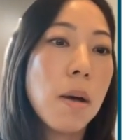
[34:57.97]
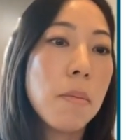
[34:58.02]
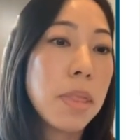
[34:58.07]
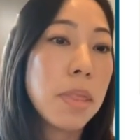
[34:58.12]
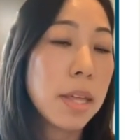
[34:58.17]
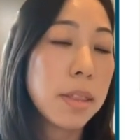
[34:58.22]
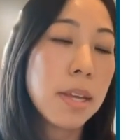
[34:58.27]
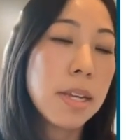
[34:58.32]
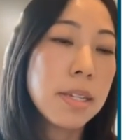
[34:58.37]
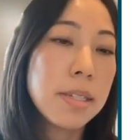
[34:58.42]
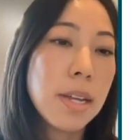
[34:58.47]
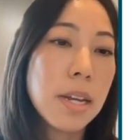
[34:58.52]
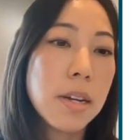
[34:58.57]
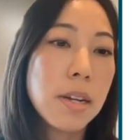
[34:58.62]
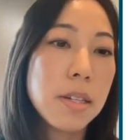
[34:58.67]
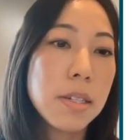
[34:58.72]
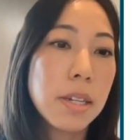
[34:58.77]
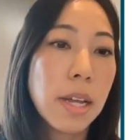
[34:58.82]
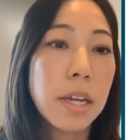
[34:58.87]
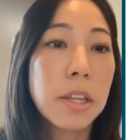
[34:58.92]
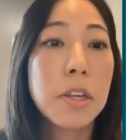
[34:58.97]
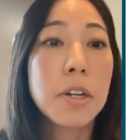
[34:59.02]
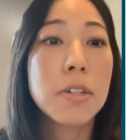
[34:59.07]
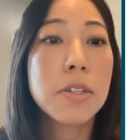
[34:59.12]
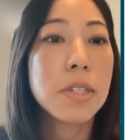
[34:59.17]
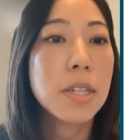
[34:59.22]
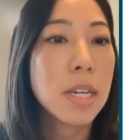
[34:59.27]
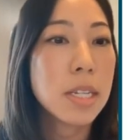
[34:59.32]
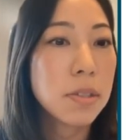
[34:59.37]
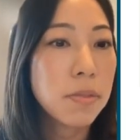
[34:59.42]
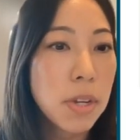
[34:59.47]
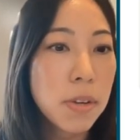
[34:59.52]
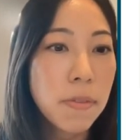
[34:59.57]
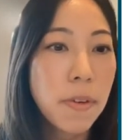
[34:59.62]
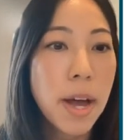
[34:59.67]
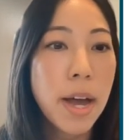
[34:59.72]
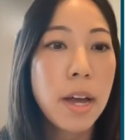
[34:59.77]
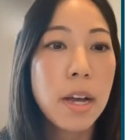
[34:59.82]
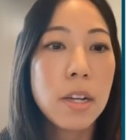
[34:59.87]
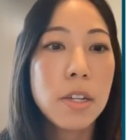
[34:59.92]
that they send us like their CSV
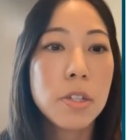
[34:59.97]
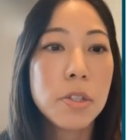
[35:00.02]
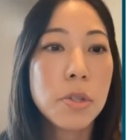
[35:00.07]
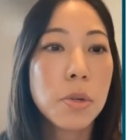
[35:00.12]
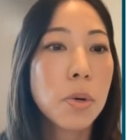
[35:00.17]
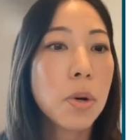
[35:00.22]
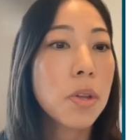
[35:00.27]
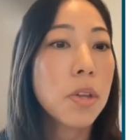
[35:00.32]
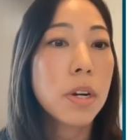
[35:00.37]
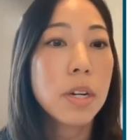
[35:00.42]
files or their